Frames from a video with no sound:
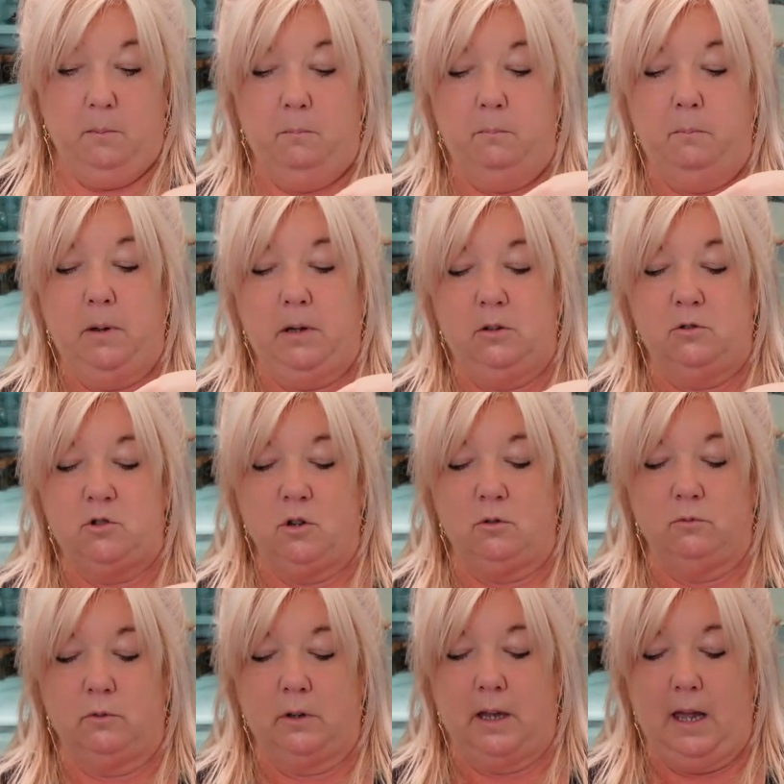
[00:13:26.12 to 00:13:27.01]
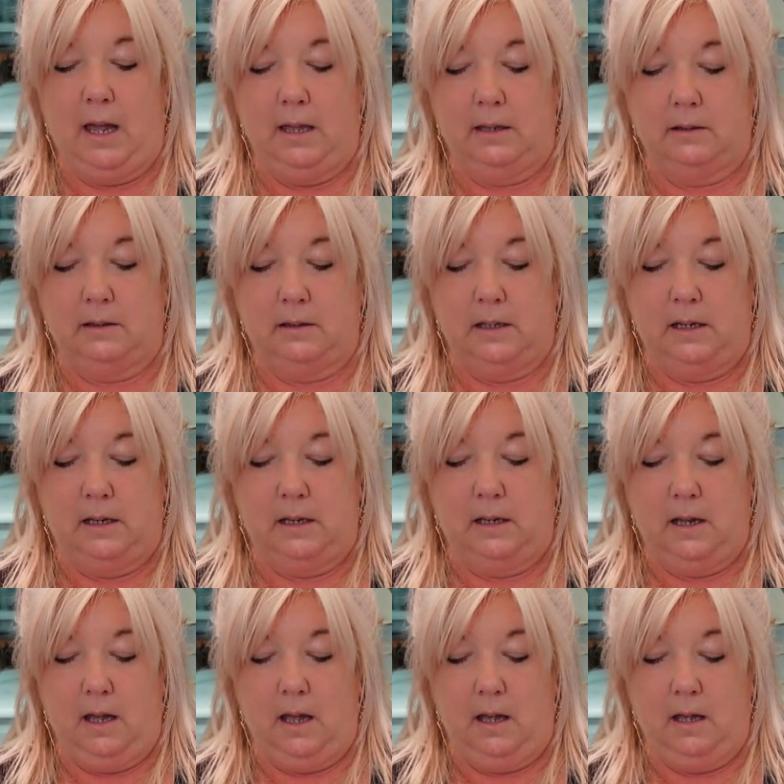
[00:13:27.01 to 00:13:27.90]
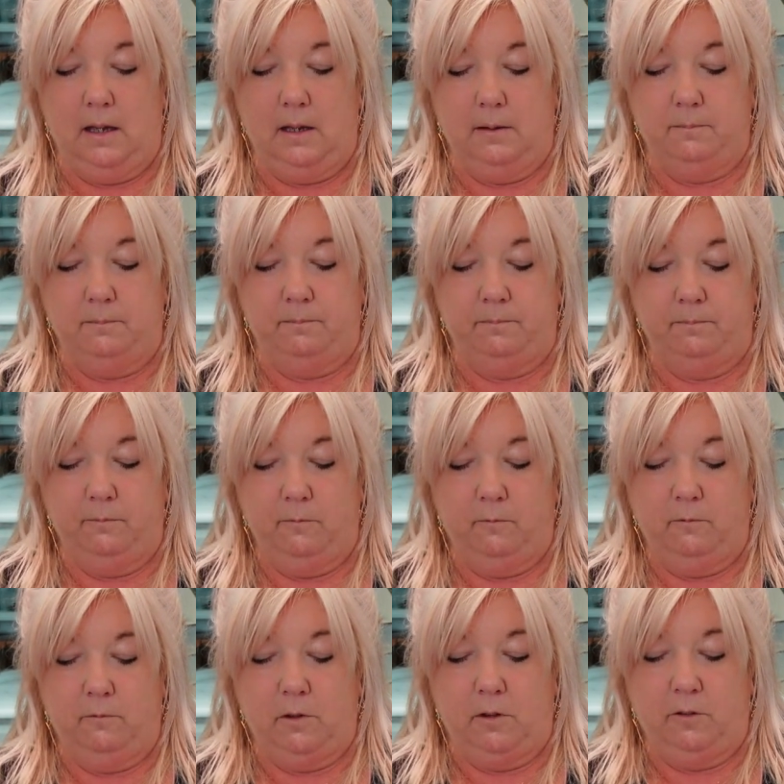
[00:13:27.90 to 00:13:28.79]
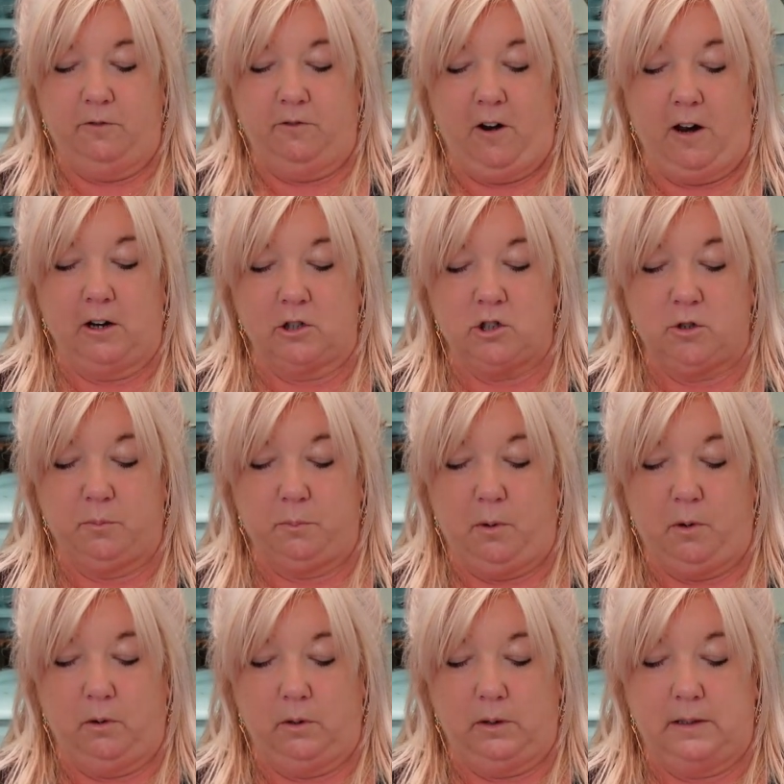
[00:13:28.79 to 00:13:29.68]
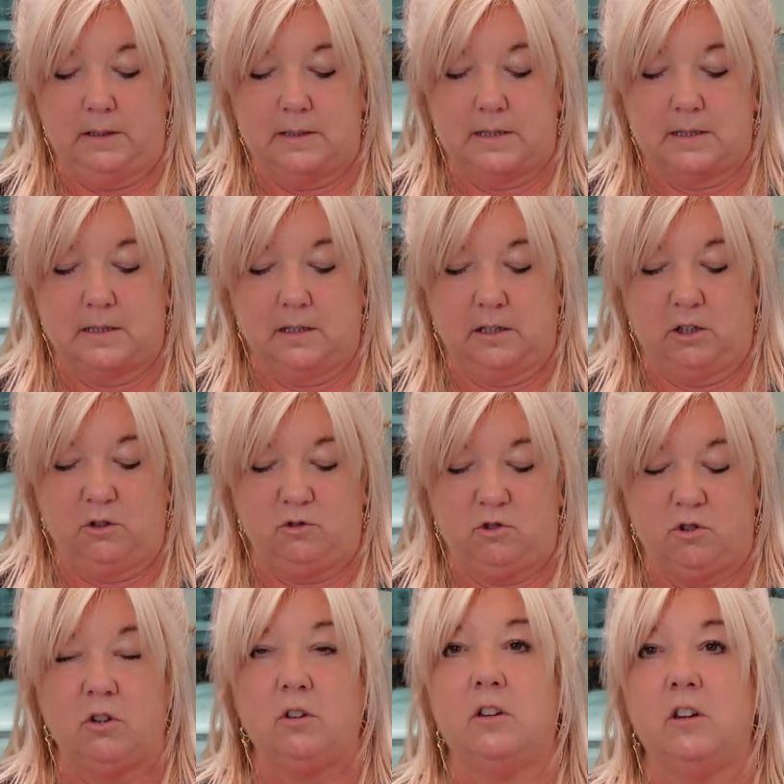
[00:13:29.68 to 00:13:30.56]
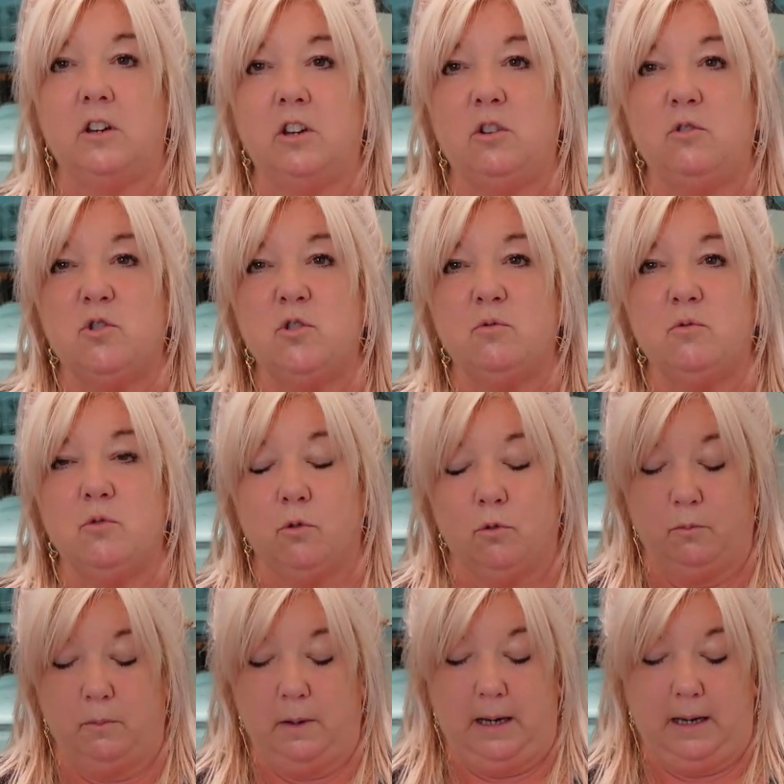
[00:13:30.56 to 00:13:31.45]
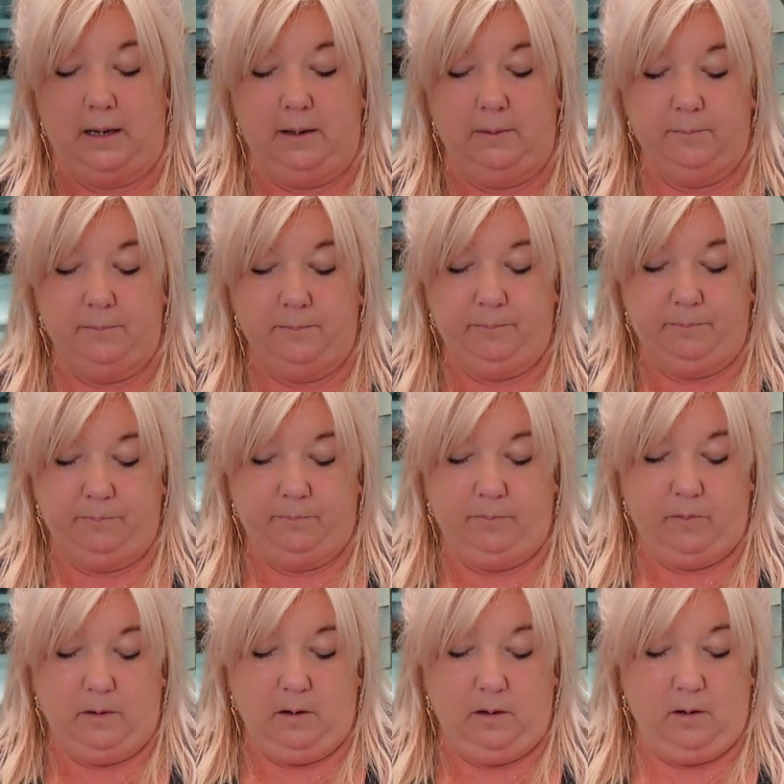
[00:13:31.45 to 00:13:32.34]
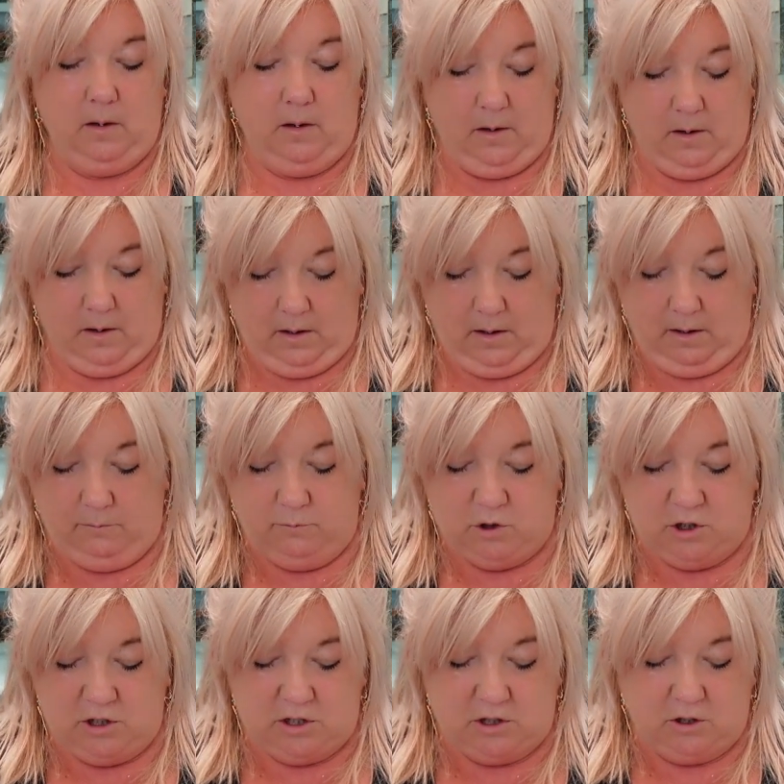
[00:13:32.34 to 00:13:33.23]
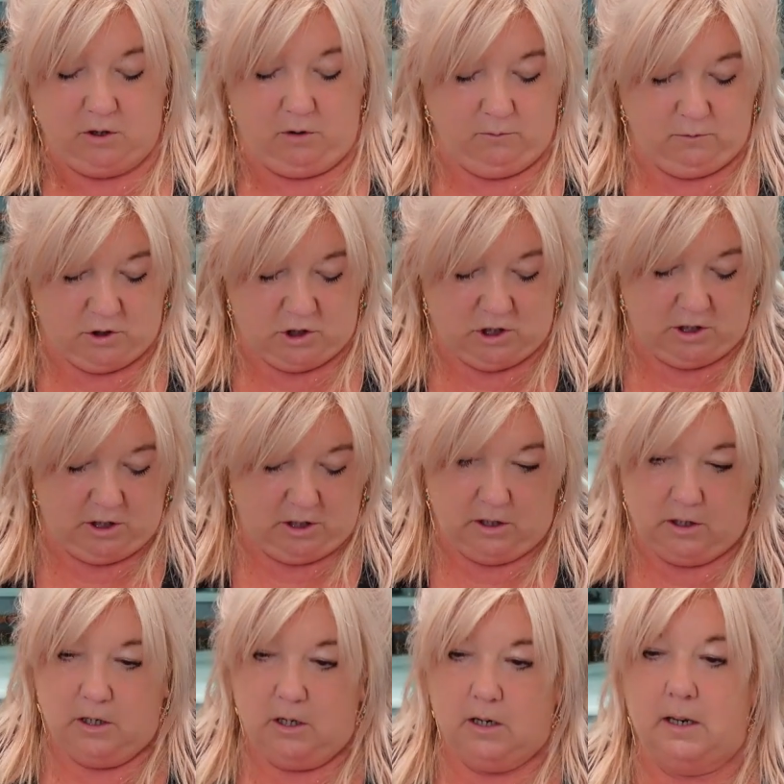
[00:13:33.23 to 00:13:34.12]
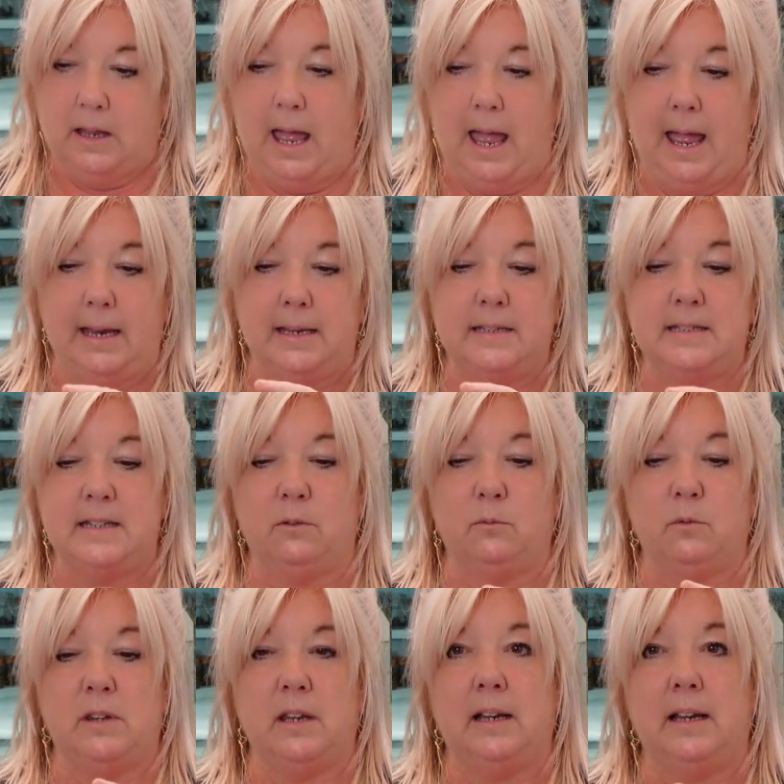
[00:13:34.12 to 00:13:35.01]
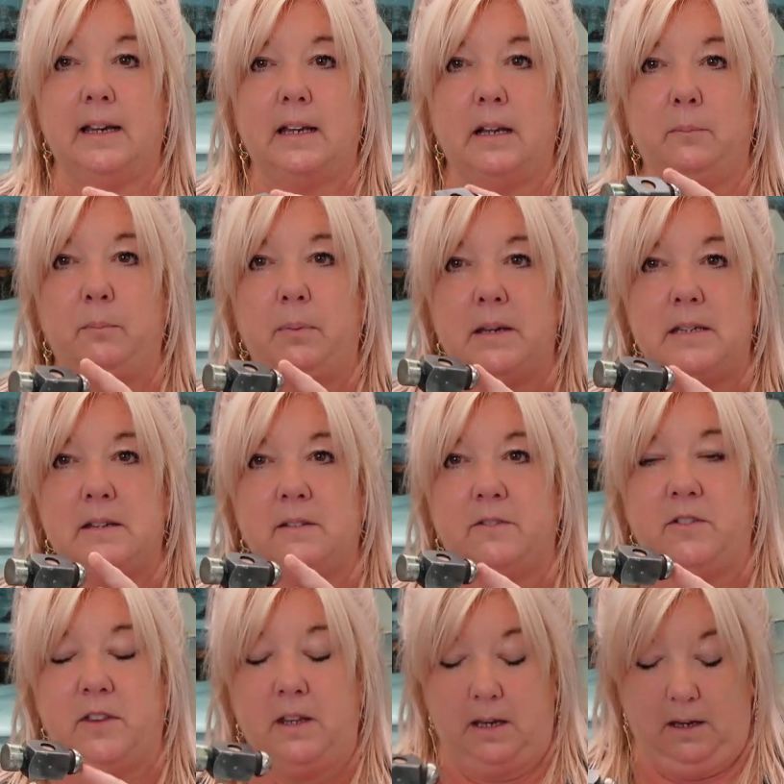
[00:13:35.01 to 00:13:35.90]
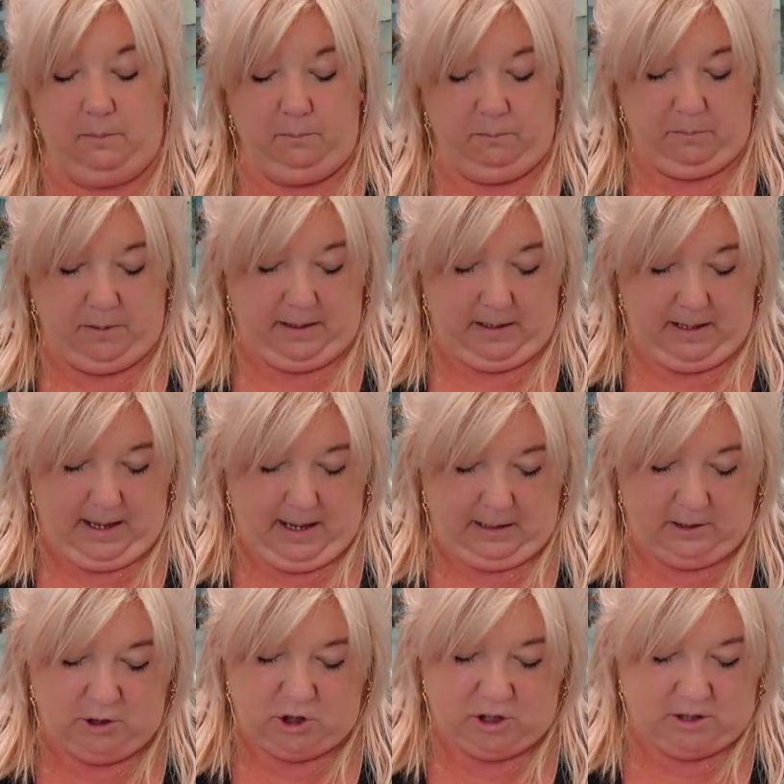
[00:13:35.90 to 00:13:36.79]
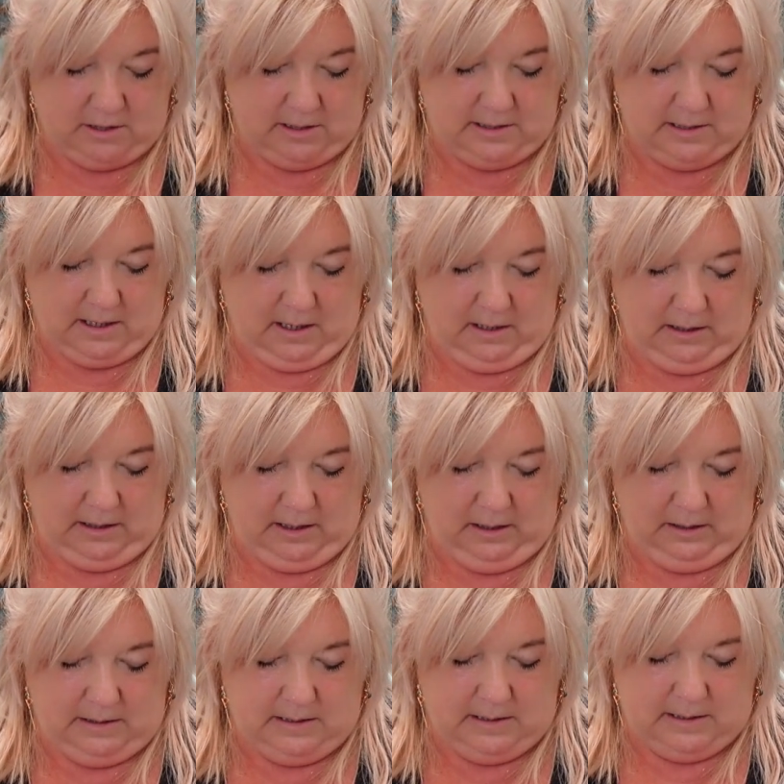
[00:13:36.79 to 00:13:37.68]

but you don't get the fracture points that you do normally. I'm just going to end it with a little bit of the PN, just a tiny